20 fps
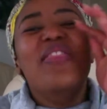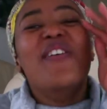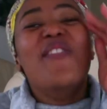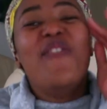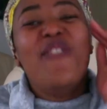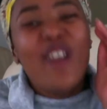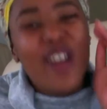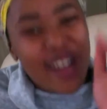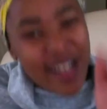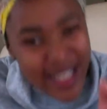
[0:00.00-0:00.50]

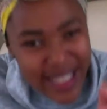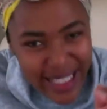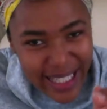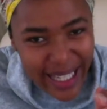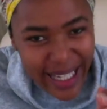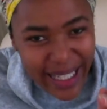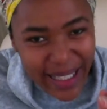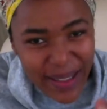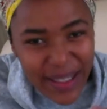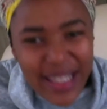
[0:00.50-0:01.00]

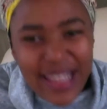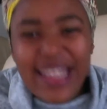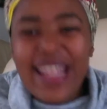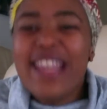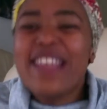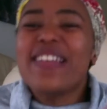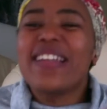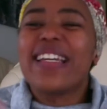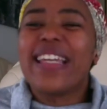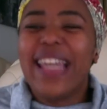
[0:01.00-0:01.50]
flirting,
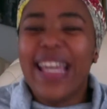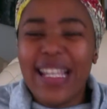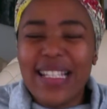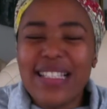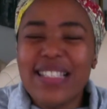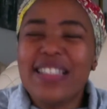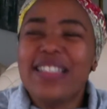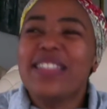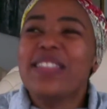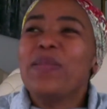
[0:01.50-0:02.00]
then you get
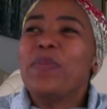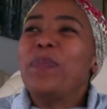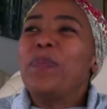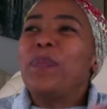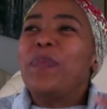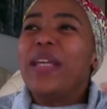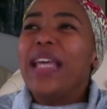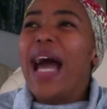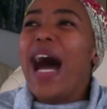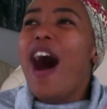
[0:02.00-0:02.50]
to
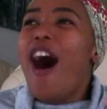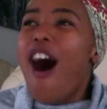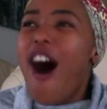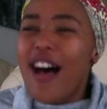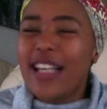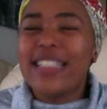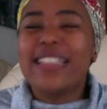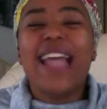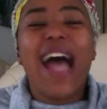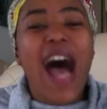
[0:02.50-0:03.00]
be
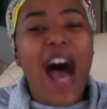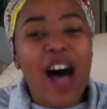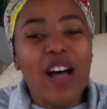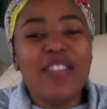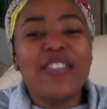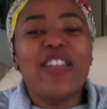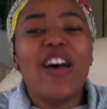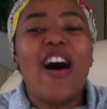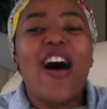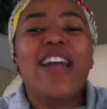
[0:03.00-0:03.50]
asked
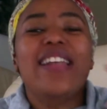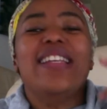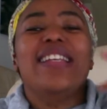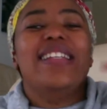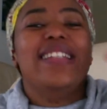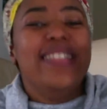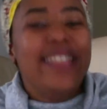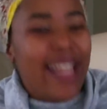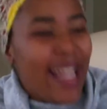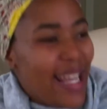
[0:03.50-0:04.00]
out on a
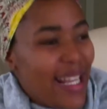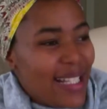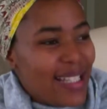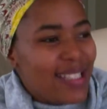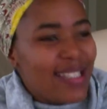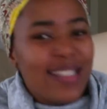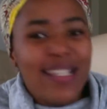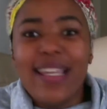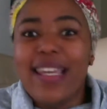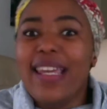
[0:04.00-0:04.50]

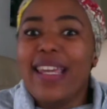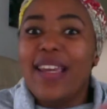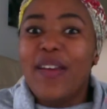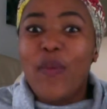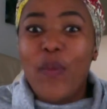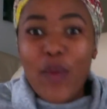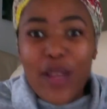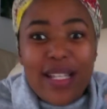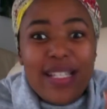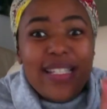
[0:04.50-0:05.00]
date,
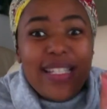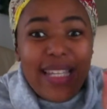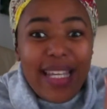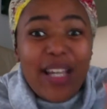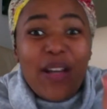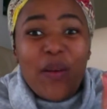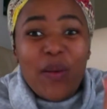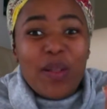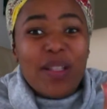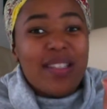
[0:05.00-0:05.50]
which
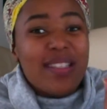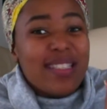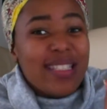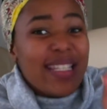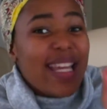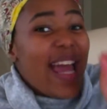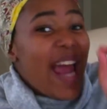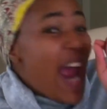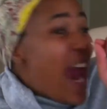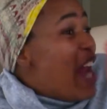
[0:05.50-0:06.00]
equals
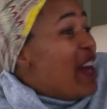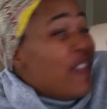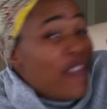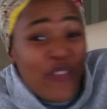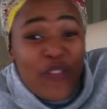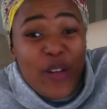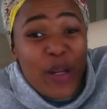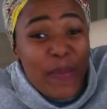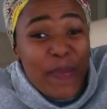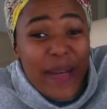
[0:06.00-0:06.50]
a
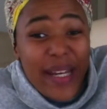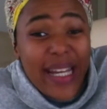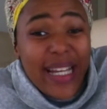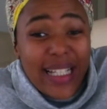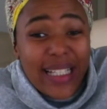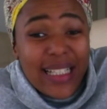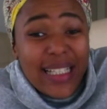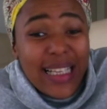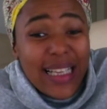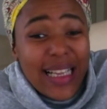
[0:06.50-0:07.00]
free
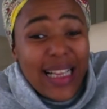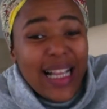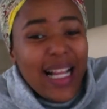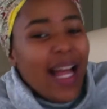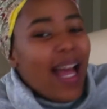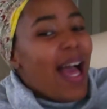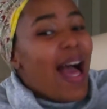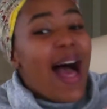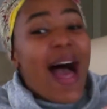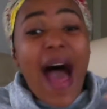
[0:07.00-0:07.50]
meal.
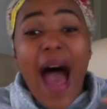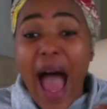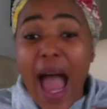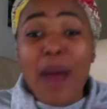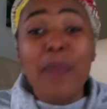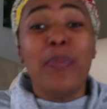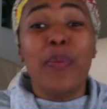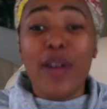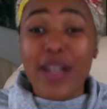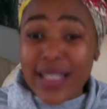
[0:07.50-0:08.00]
I
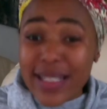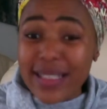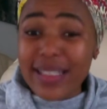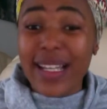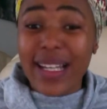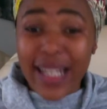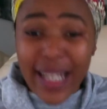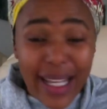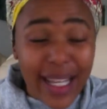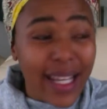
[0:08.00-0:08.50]

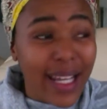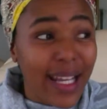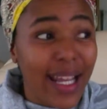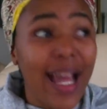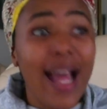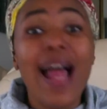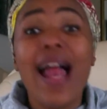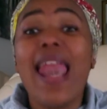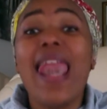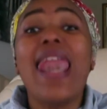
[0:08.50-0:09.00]

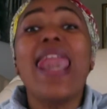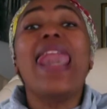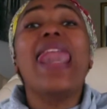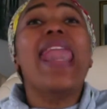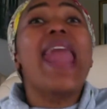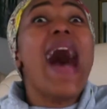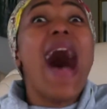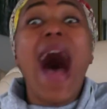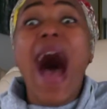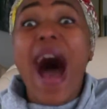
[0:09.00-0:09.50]
personally
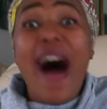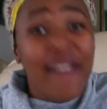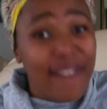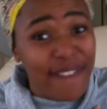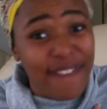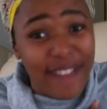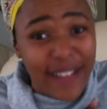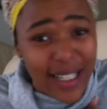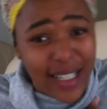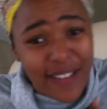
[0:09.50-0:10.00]

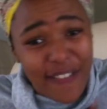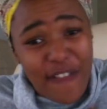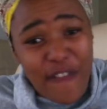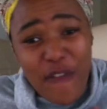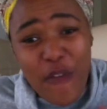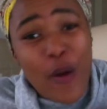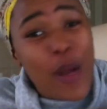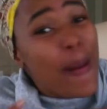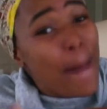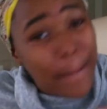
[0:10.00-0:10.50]
love
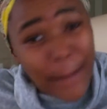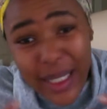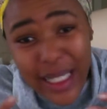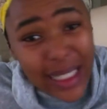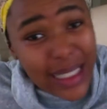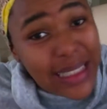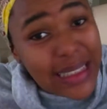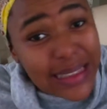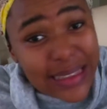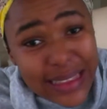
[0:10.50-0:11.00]
free
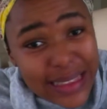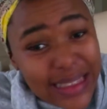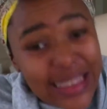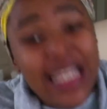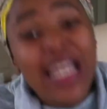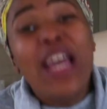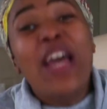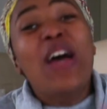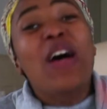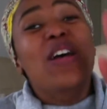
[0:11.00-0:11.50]
meals.
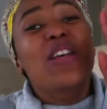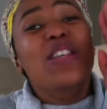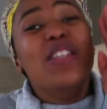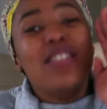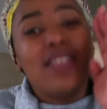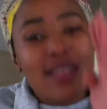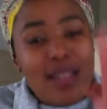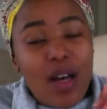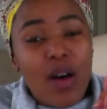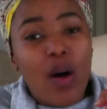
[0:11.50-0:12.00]

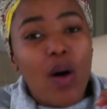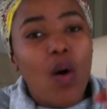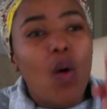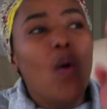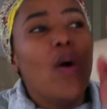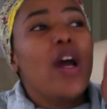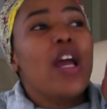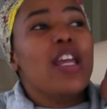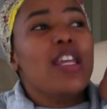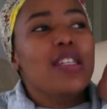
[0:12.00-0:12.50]

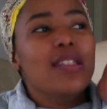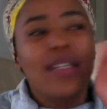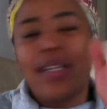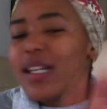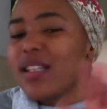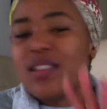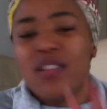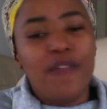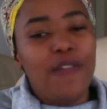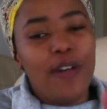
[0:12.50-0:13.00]
So you
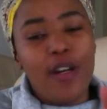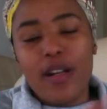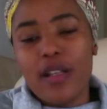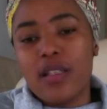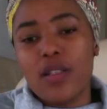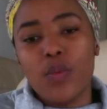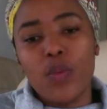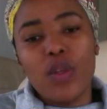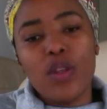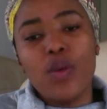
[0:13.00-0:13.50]
get to
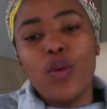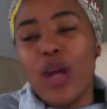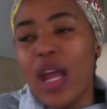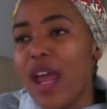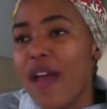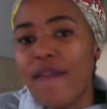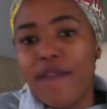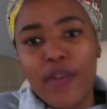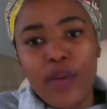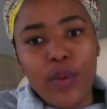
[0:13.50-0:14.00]
flirt with
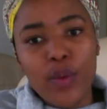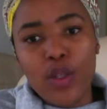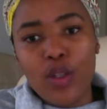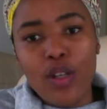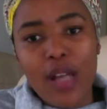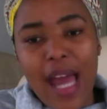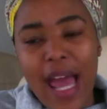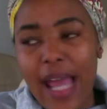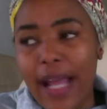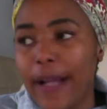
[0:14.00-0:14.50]
whoever you
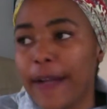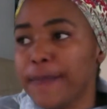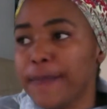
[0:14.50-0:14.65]
like,